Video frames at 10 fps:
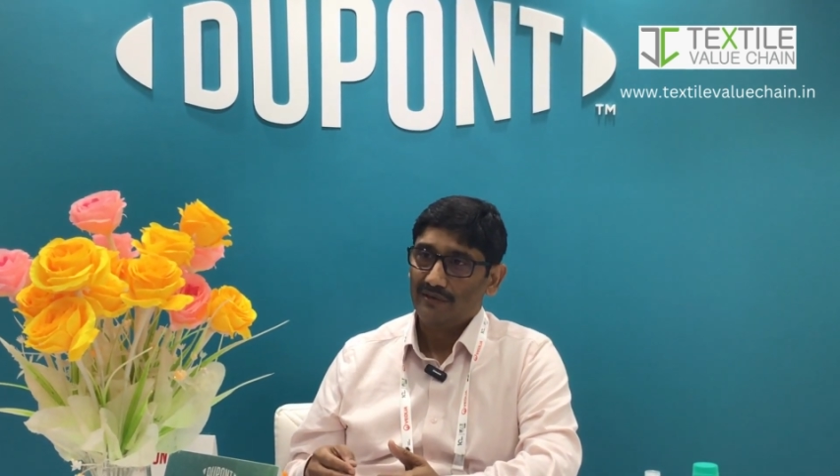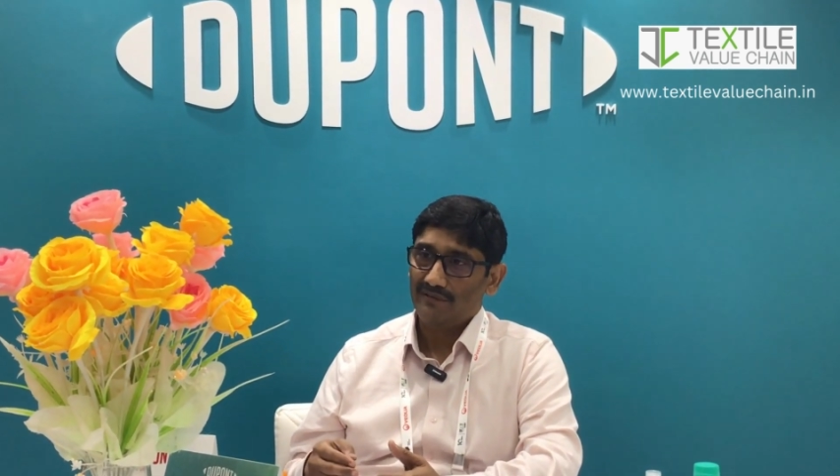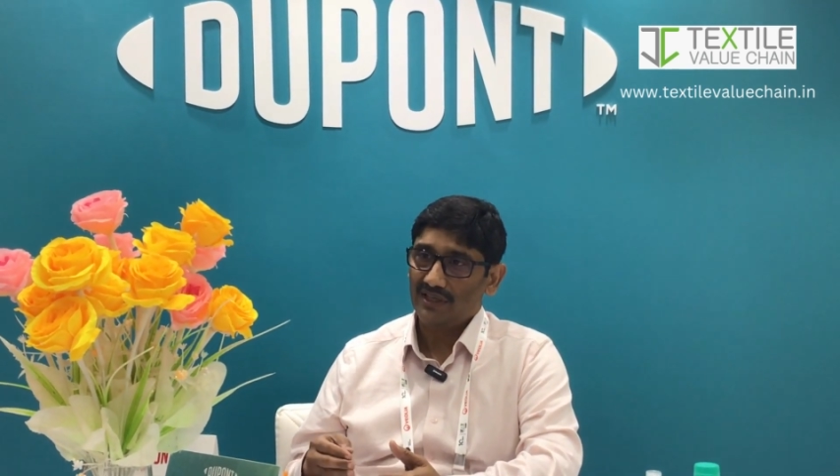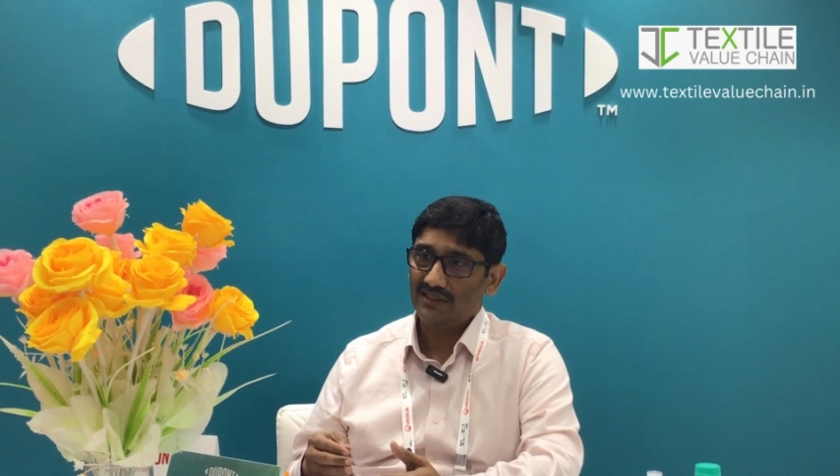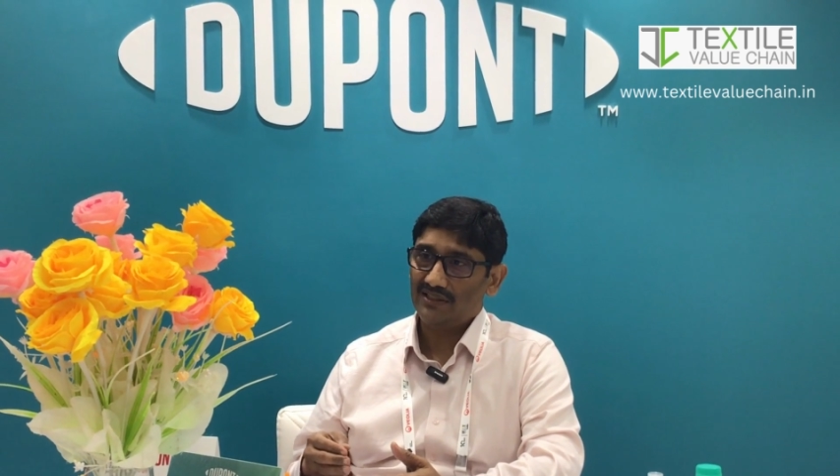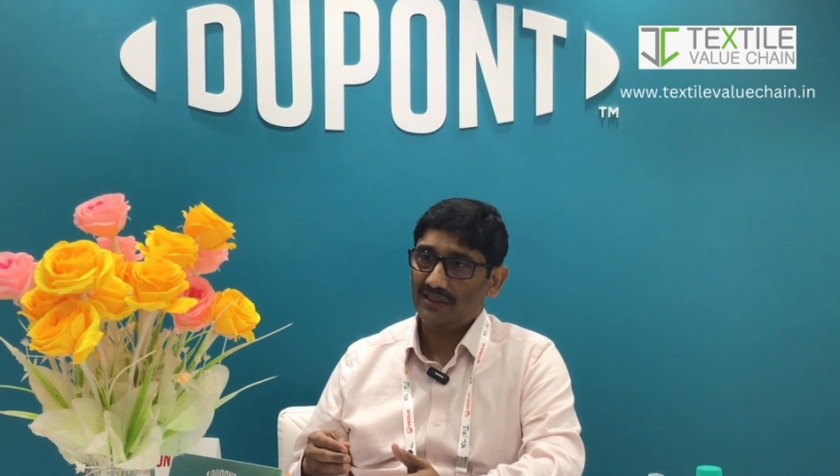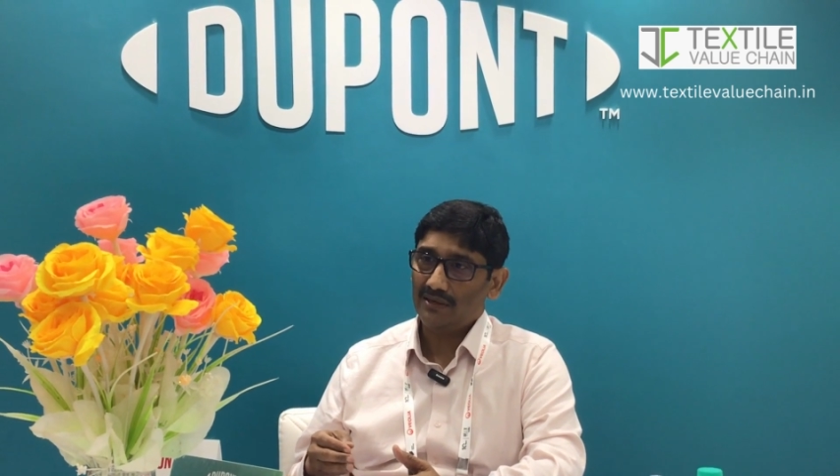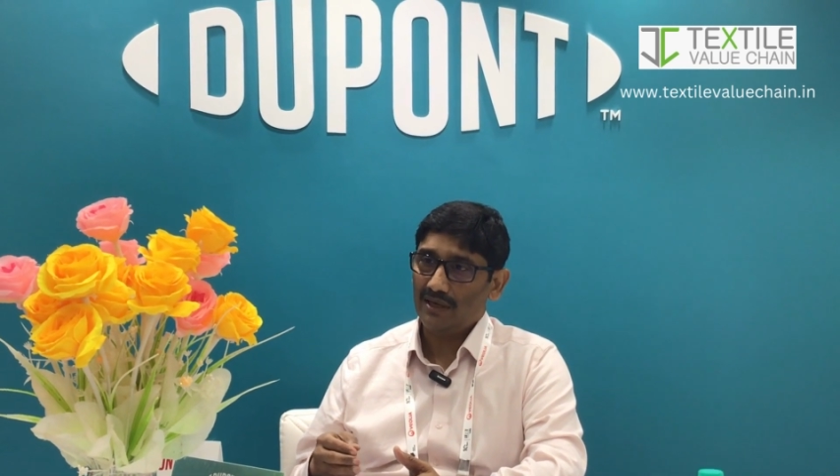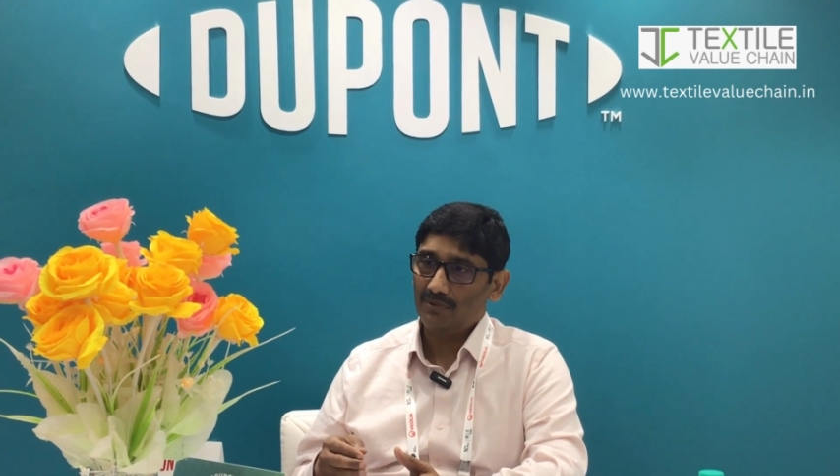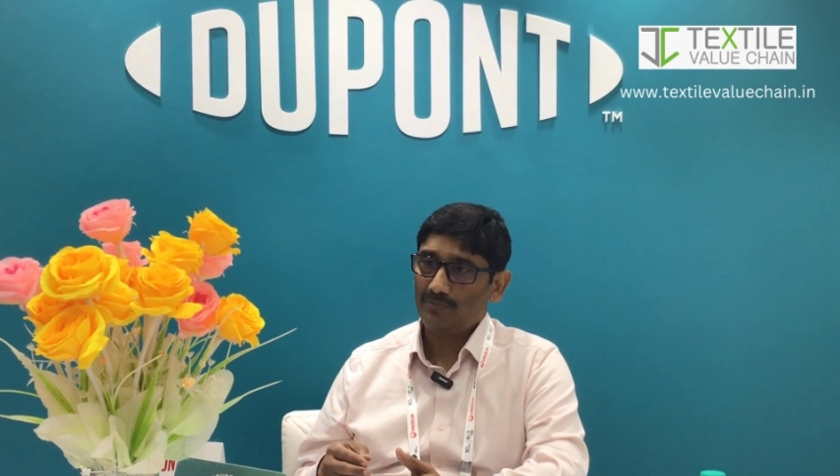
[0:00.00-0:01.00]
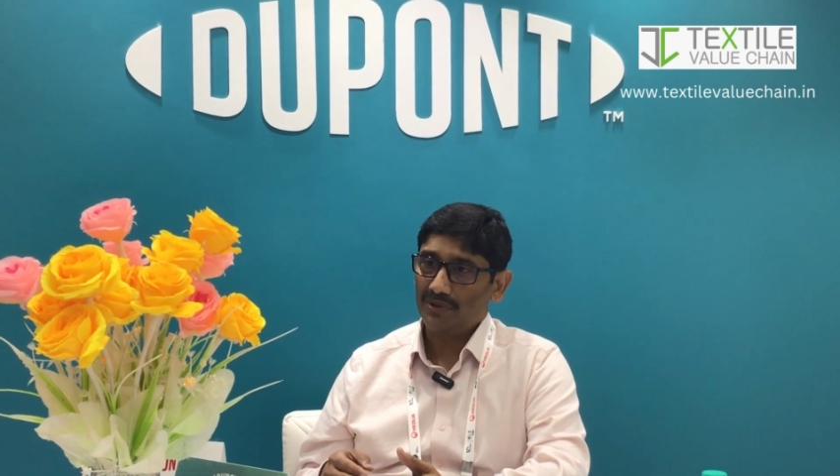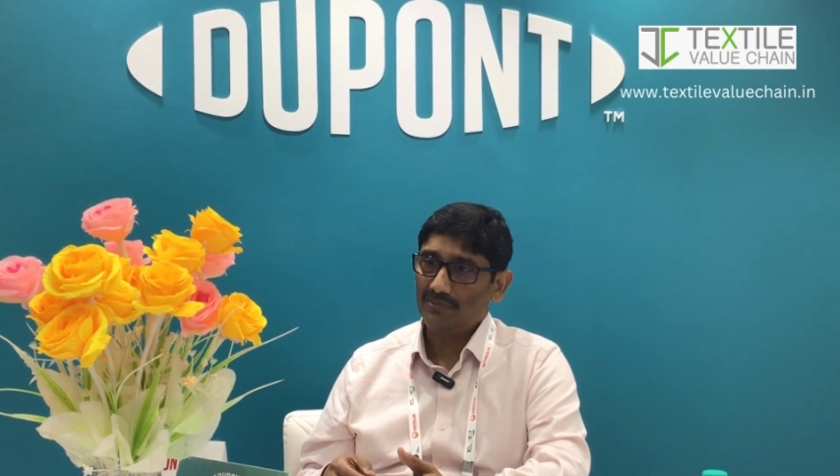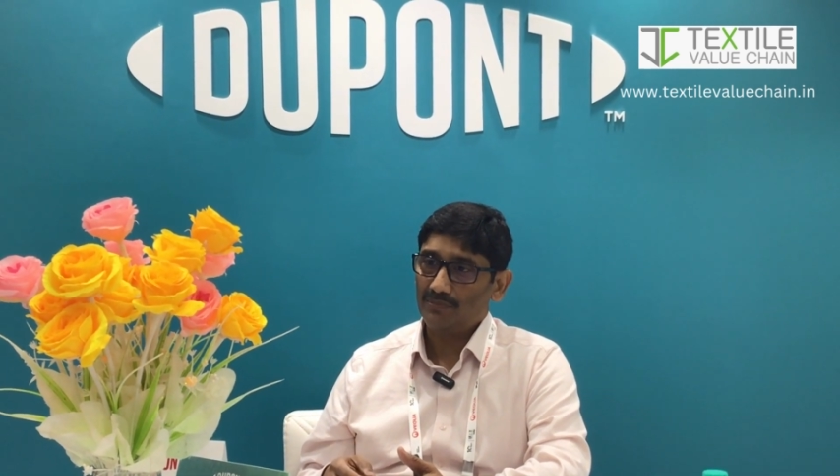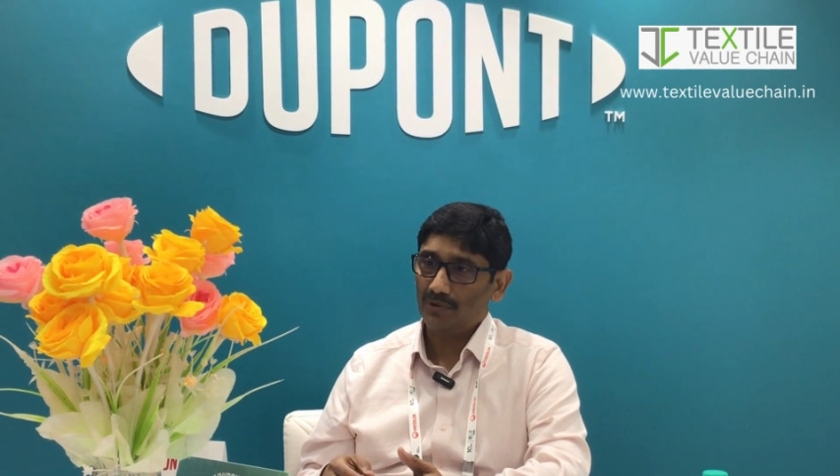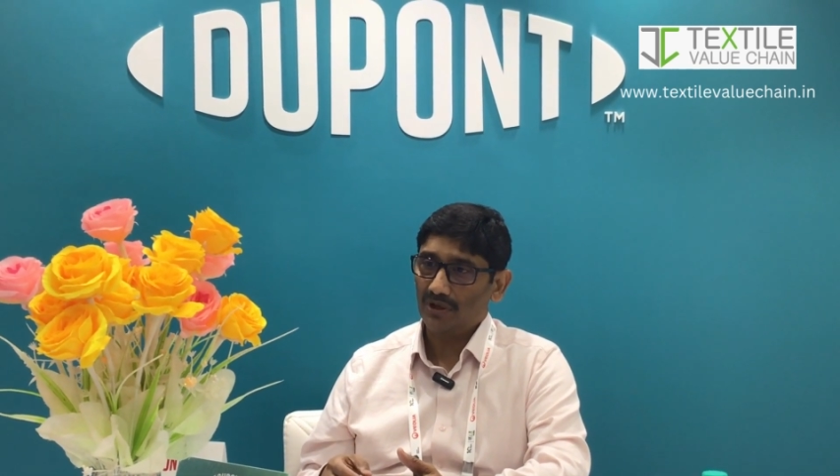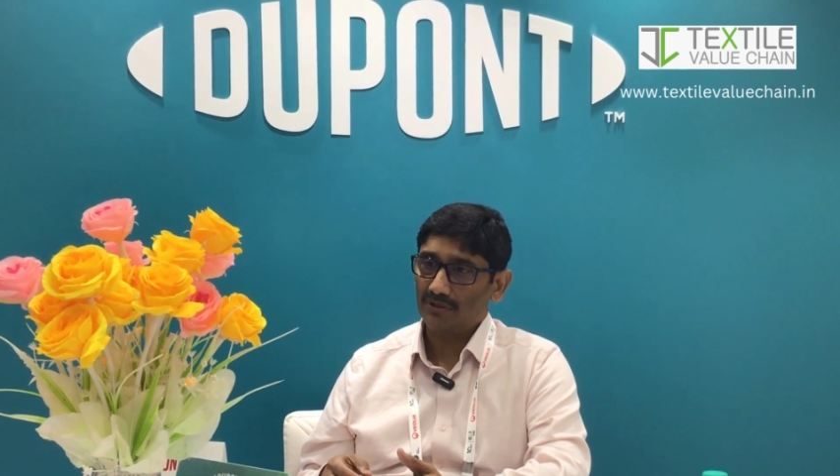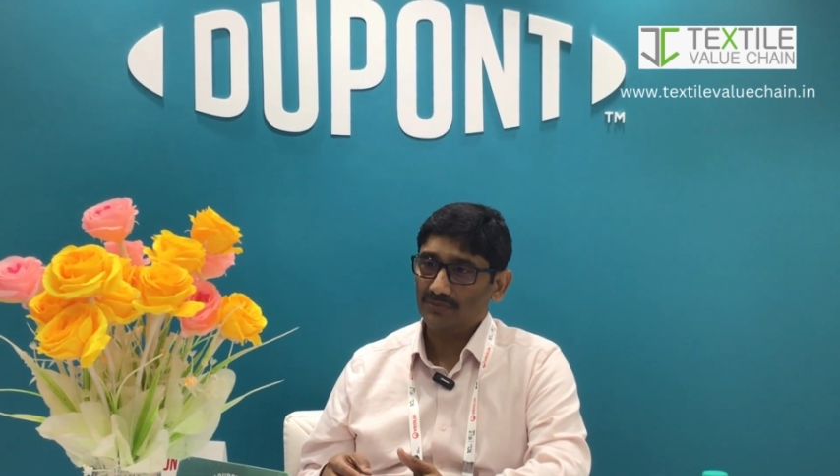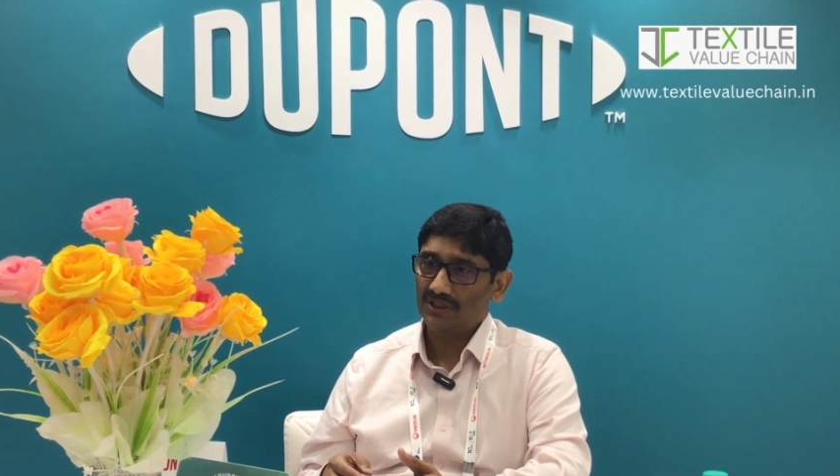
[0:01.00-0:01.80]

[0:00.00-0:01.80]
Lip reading: When I say I'm a premium product,